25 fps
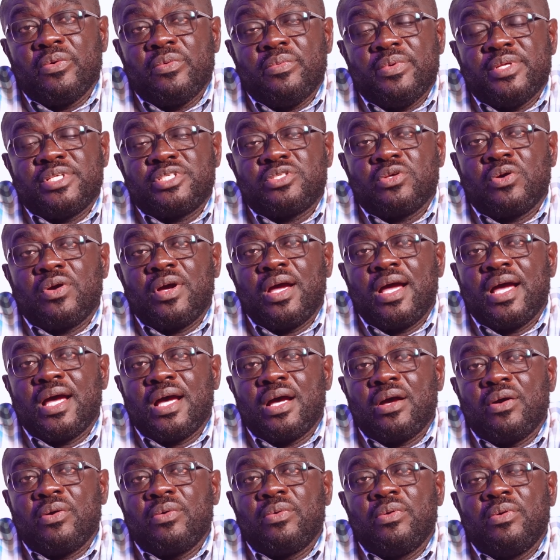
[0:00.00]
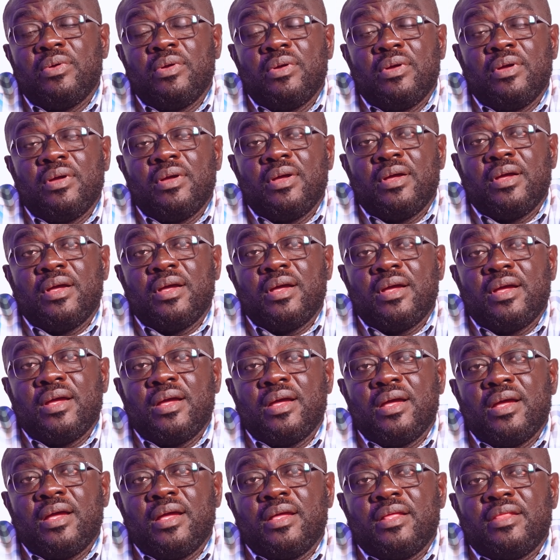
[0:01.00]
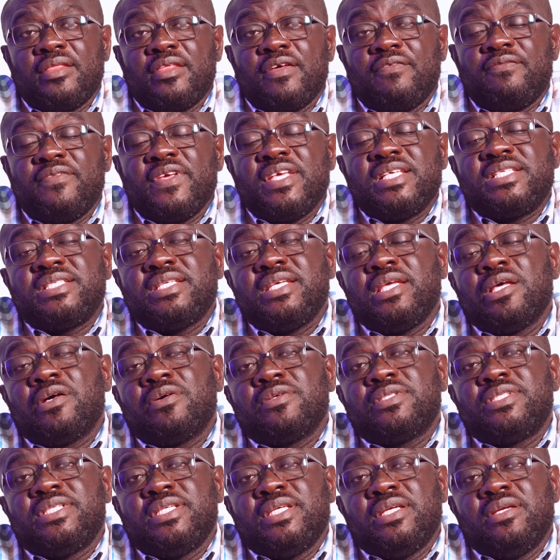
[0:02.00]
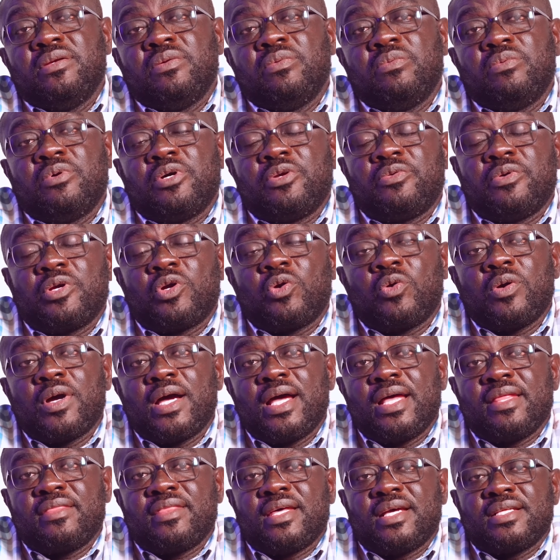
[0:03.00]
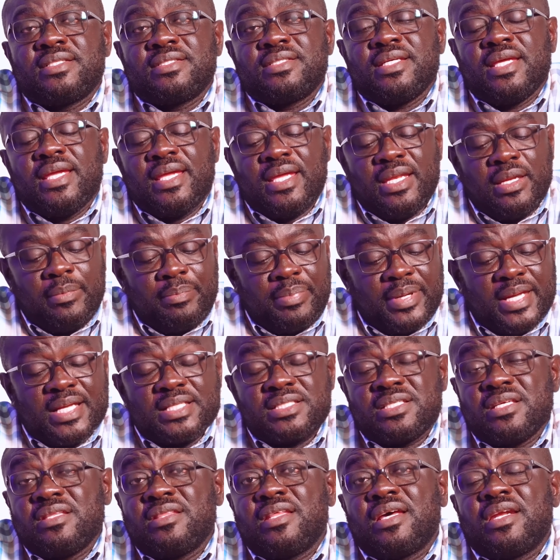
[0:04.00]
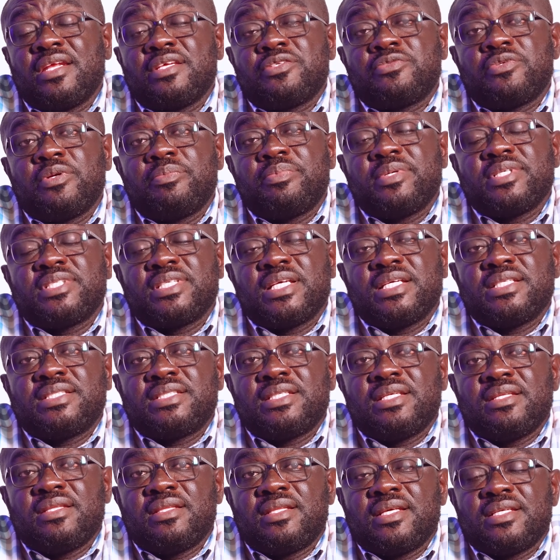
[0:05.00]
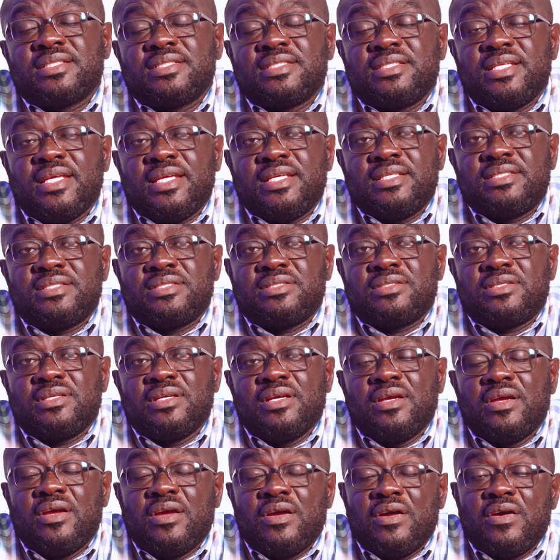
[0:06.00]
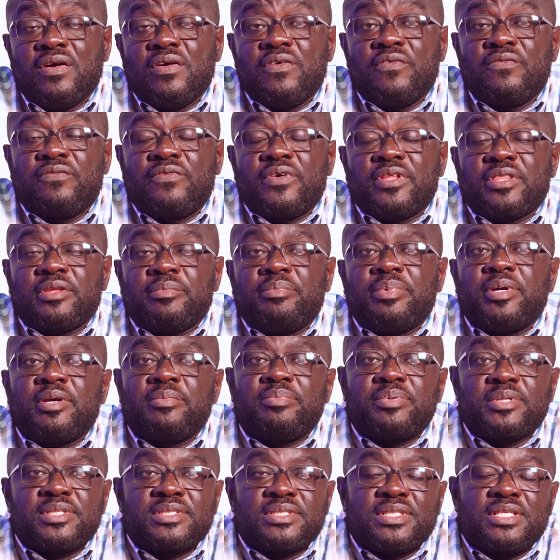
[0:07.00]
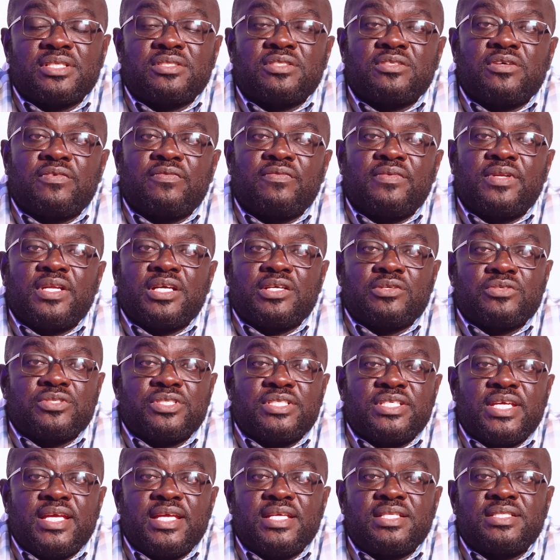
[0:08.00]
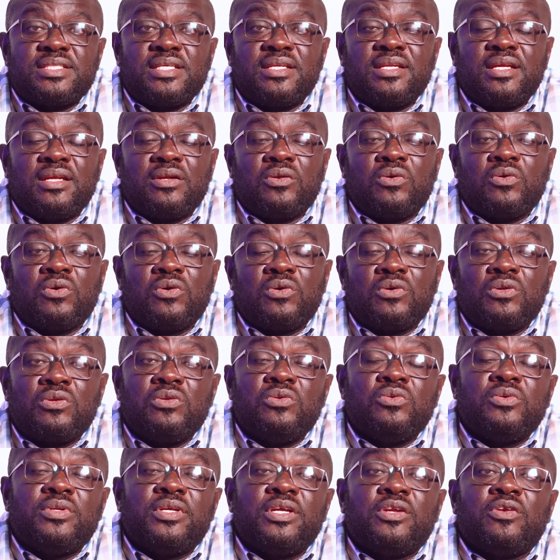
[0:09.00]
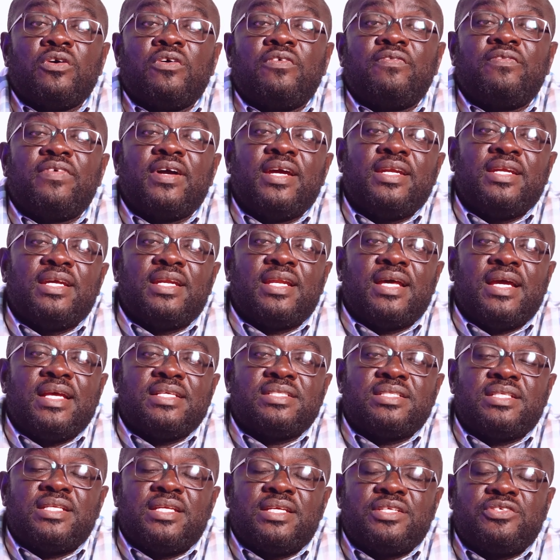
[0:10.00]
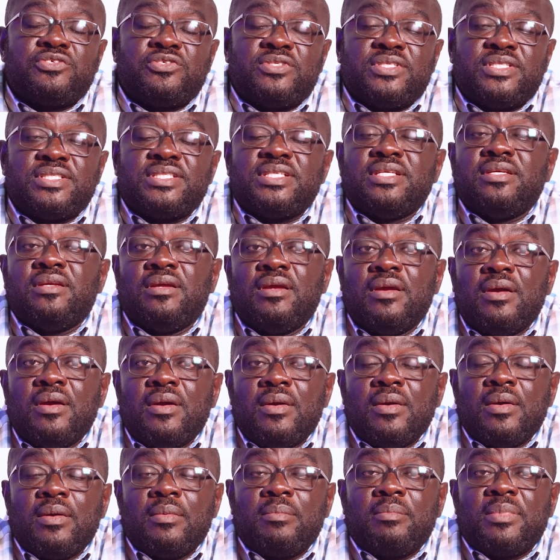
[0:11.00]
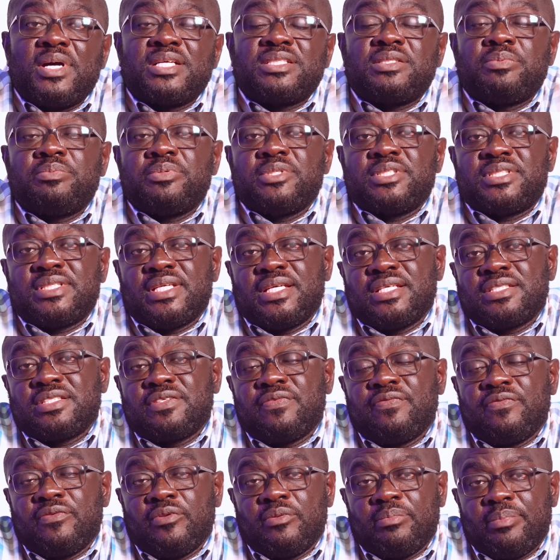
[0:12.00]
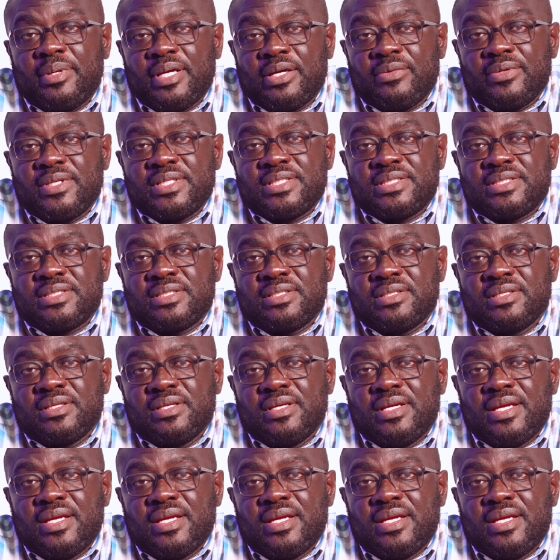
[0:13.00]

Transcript: we saw how the VCLT would require that any person that is representing the states for the purposes of negotiating and concluding or finalizing a treaty must possess full powers.